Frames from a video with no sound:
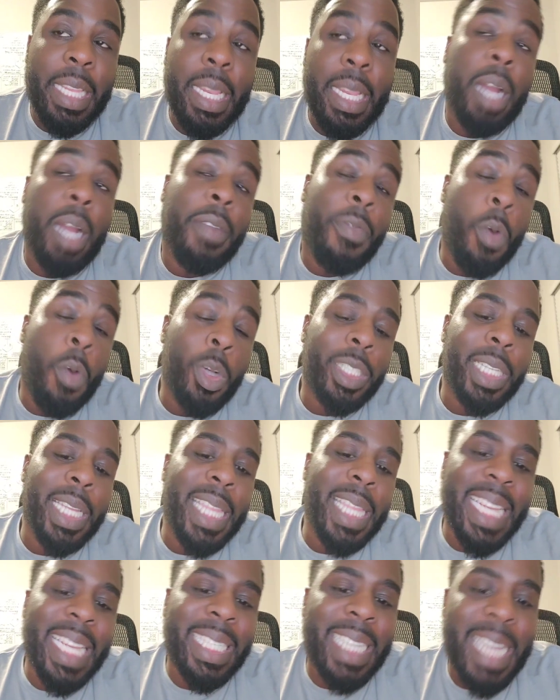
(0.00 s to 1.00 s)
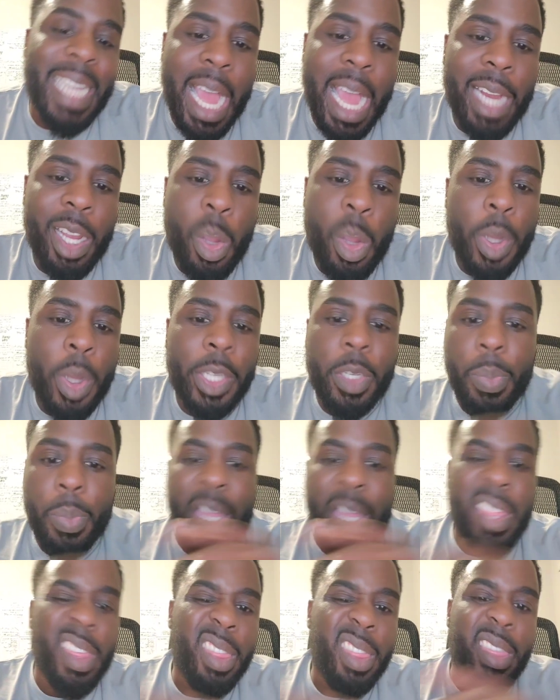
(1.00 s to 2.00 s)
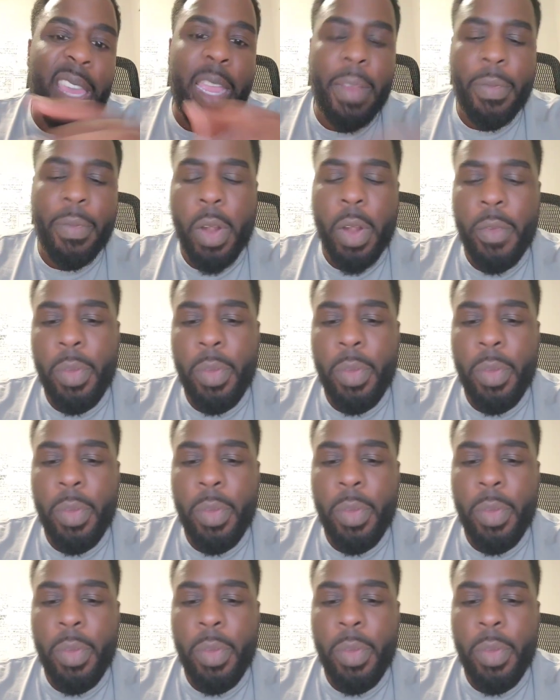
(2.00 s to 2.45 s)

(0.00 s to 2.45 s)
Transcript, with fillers: Unfortunately, that's not going to be the thing for